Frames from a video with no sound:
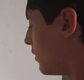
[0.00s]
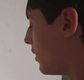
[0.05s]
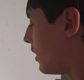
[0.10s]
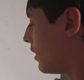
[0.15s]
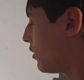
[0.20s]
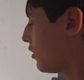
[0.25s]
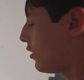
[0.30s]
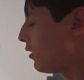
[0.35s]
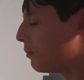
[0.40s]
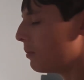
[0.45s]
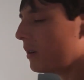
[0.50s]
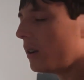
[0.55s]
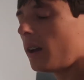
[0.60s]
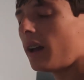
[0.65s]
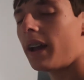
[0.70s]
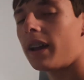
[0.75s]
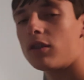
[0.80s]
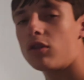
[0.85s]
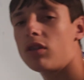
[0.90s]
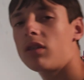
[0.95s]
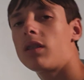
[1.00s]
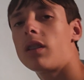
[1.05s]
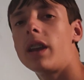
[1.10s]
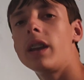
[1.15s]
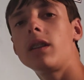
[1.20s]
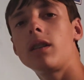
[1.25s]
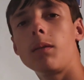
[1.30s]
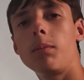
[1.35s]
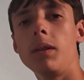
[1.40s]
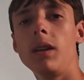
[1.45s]
of letters, but I just
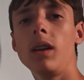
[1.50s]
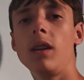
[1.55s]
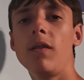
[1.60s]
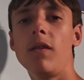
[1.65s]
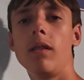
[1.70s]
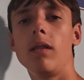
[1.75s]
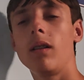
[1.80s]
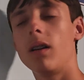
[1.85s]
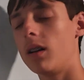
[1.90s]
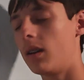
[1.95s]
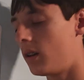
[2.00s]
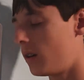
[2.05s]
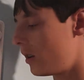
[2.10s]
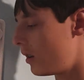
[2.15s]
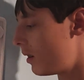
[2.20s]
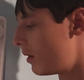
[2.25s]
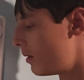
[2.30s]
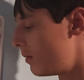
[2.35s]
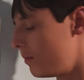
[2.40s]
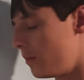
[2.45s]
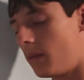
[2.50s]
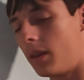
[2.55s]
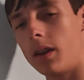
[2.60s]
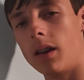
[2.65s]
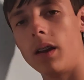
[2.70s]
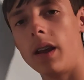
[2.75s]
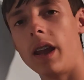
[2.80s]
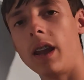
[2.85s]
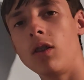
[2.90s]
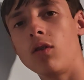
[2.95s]
like to be
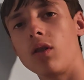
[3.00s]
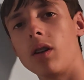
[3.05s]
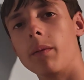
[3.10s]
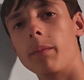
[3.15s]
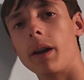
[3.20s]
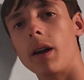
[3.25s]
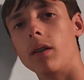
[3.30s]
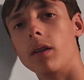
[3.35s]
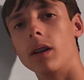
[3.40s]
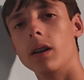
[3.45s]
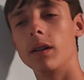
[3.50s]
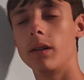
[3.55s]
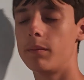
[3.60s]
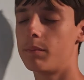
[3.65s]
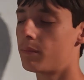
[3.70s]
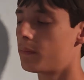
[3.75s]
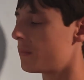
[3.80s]
angry about it.